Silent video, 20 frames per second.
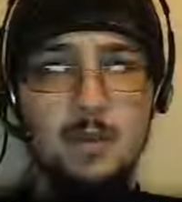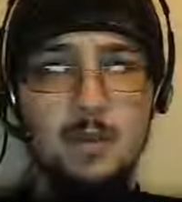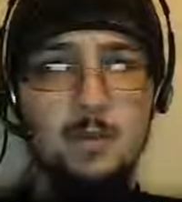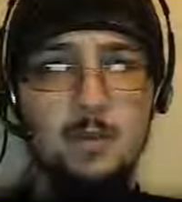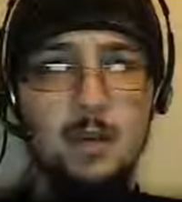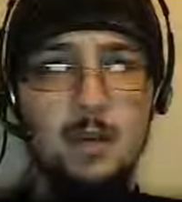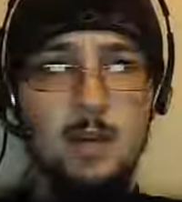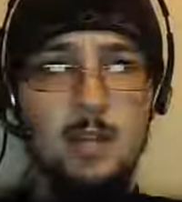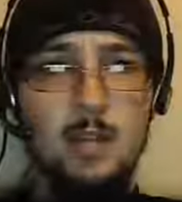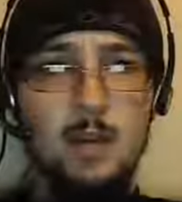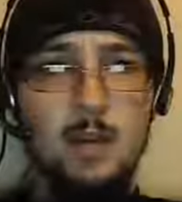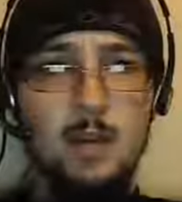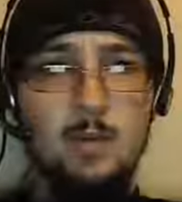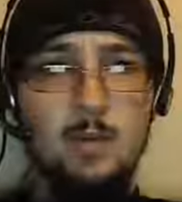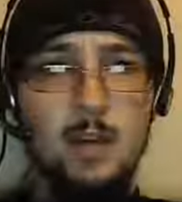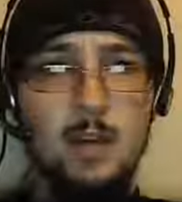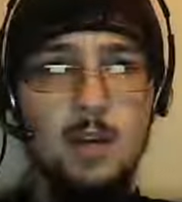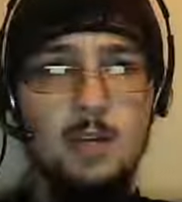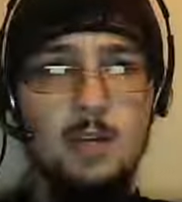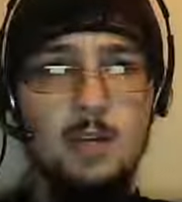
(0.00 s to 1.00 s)
I would write
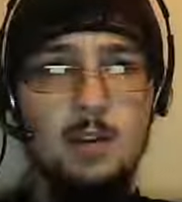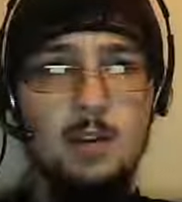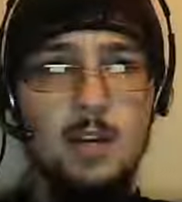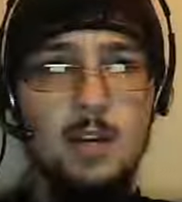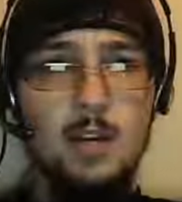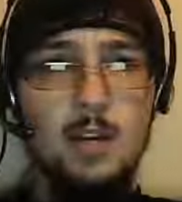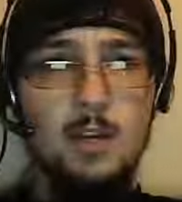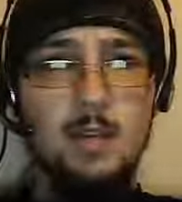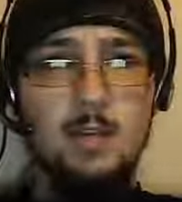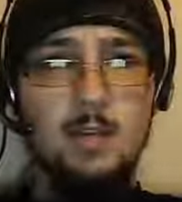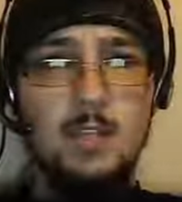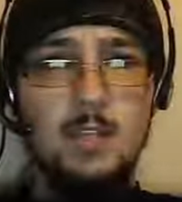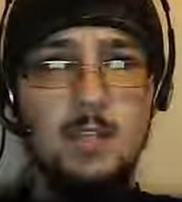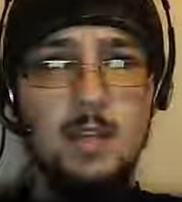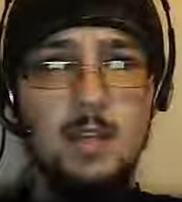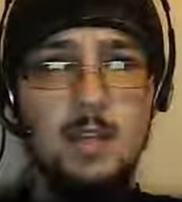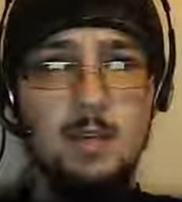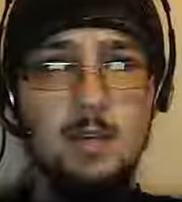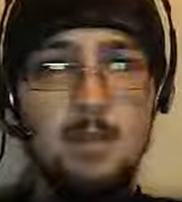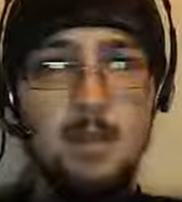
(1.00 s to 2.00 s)
down whatever anyone
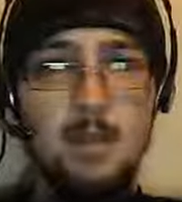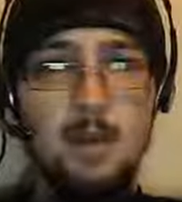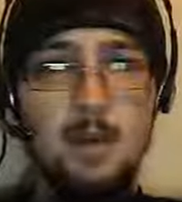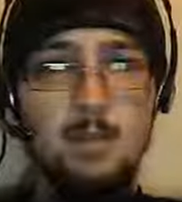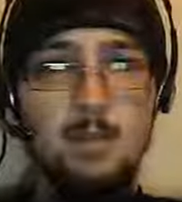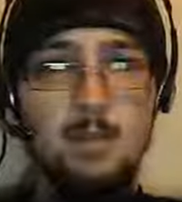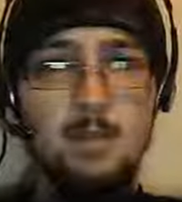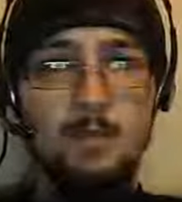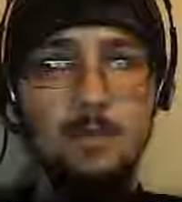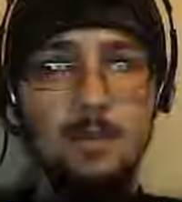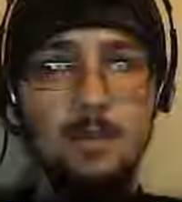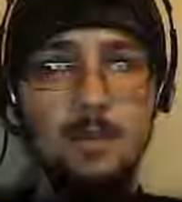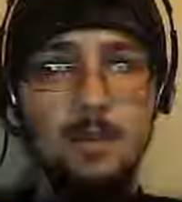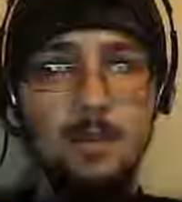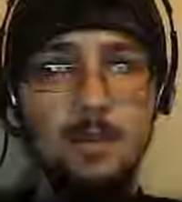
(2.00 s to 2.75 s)
said about him.